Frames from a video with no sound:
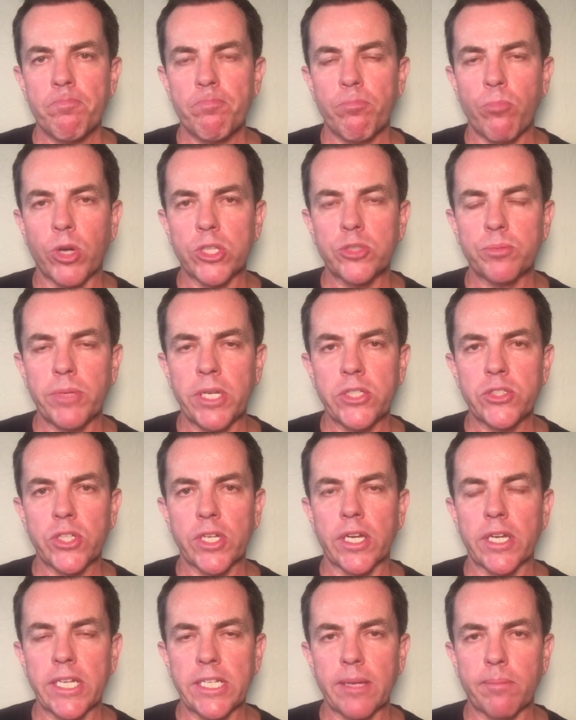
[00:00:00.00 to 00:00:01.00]
which means you're
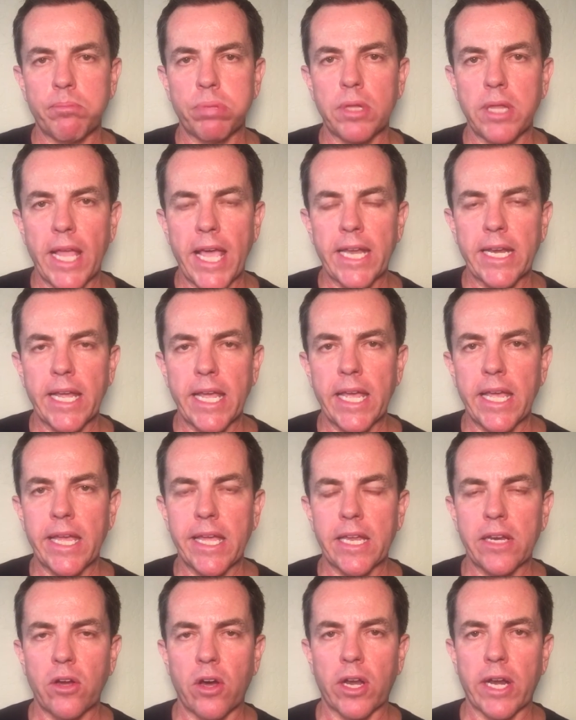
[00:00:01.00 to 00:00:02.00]
going to need to plan
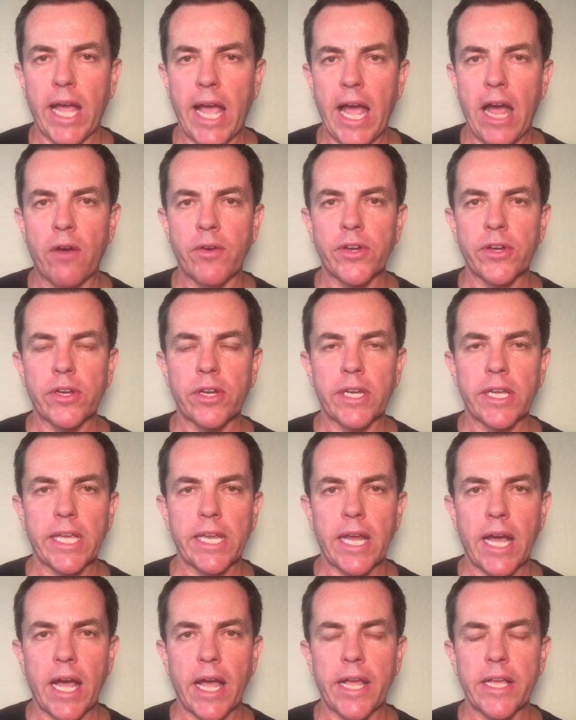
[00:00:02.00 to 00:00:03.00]
ahead on how you're going to
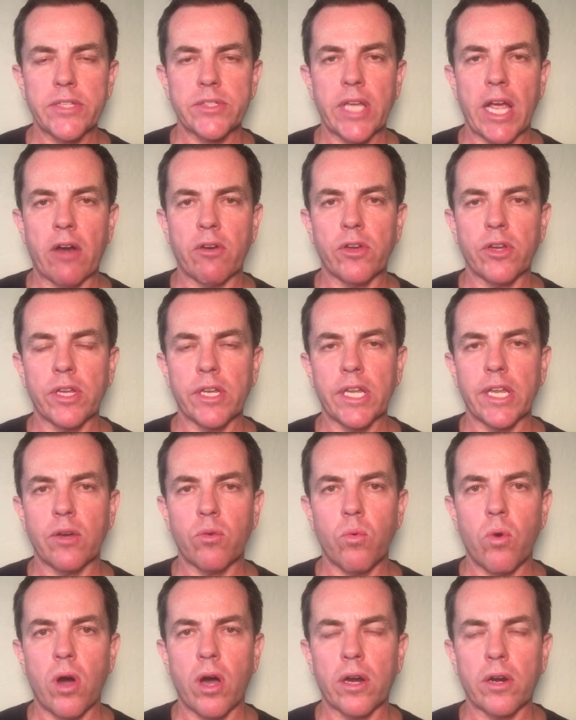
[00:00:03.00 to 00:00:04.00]
get ice, how you're going to get
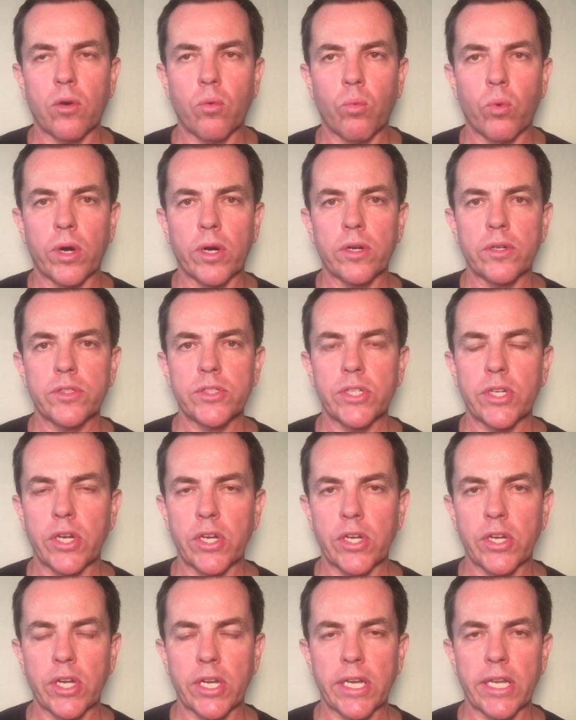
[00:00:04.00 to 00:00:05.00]
water, where
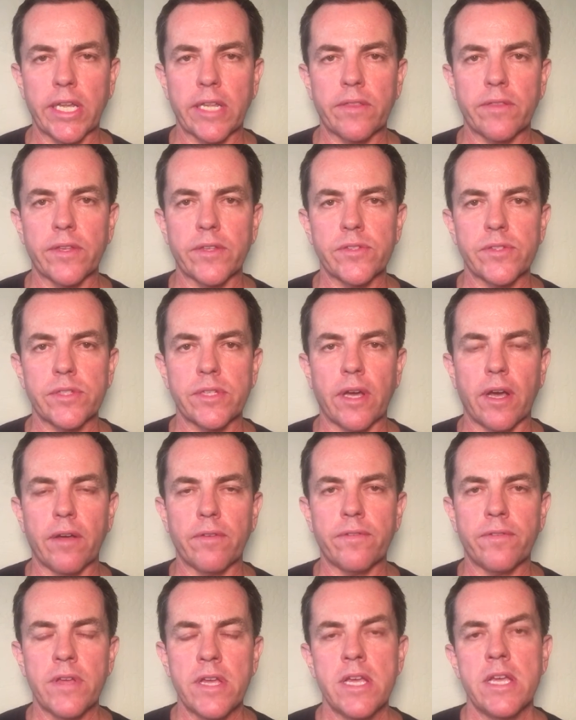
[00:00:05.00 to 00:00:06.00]
you're going to get this
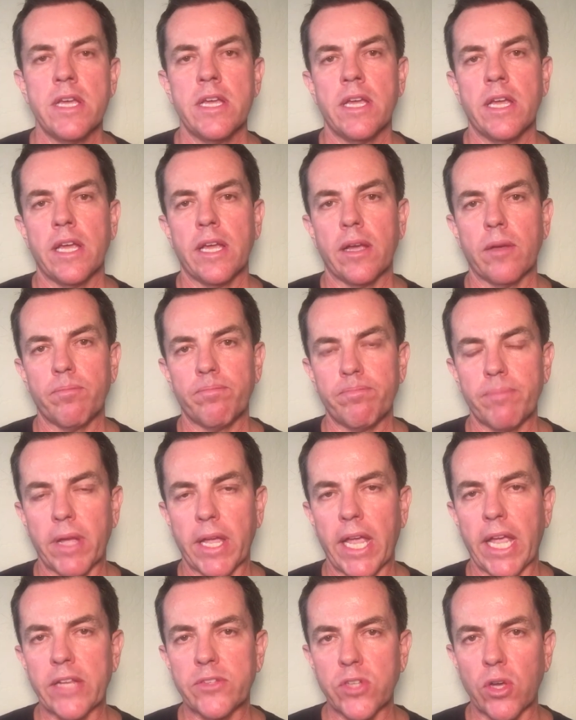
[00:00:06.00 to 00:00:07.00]
stuff.
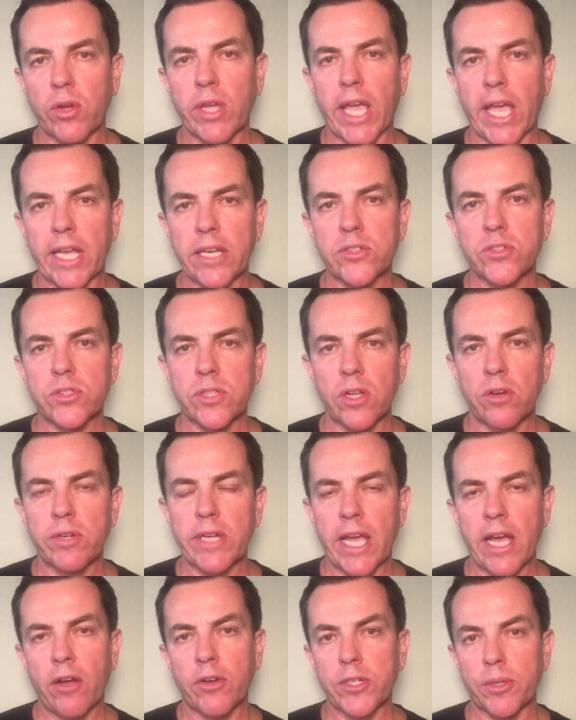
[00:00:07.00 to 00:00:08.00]
It's okay to slow
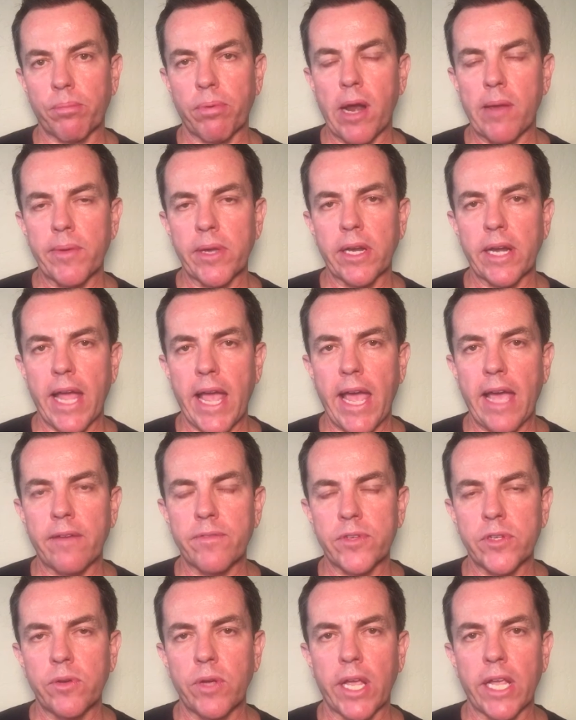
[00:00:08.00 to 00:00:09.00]
down. You're probably going to
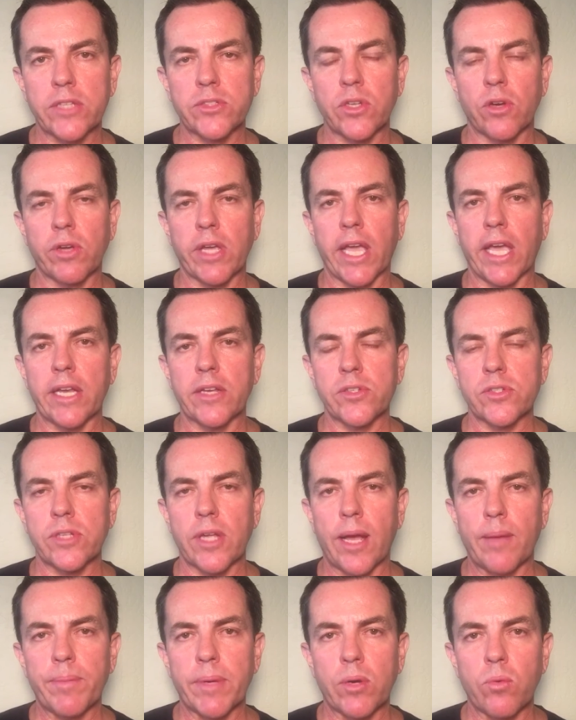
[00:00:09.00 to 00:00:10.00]
have to. It's okay to
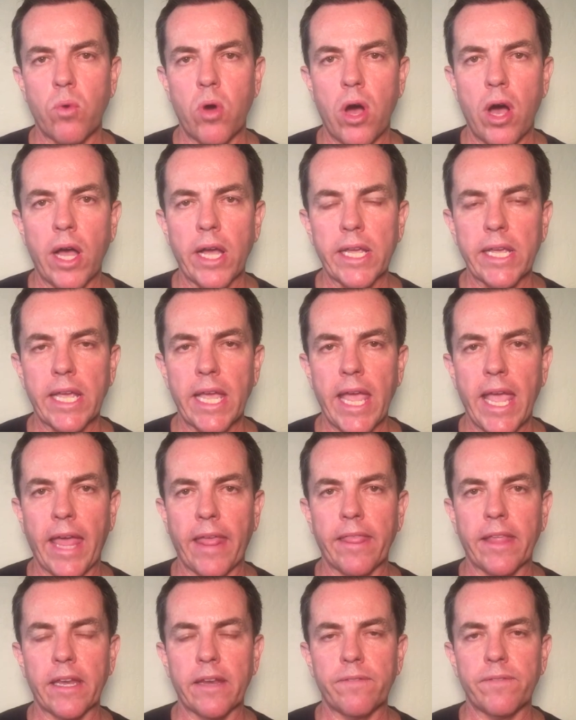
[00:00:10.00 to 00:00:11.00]
stop and walk.
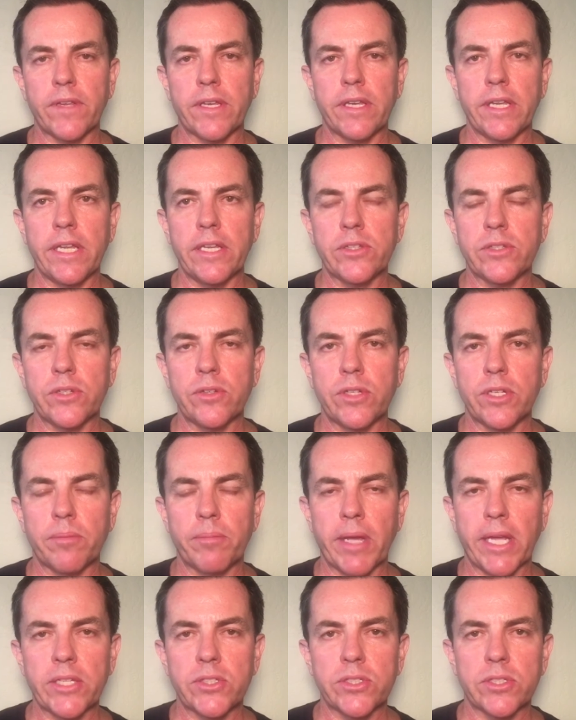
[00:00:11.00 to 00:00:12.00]
And then if you need to, you
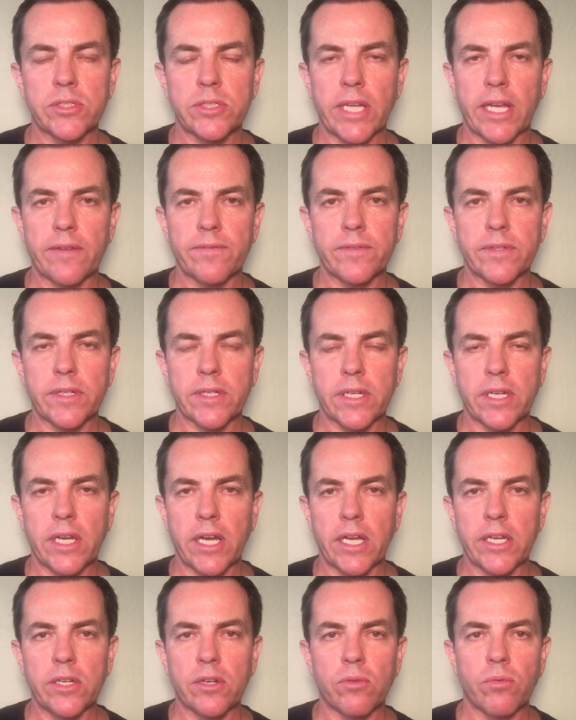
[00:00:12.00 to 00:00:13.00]
may just have to
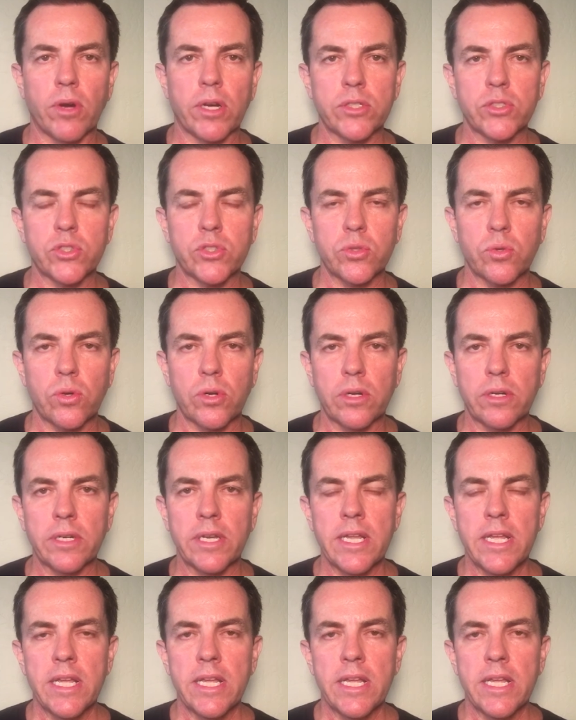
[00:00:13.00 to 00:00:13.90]
cut your run short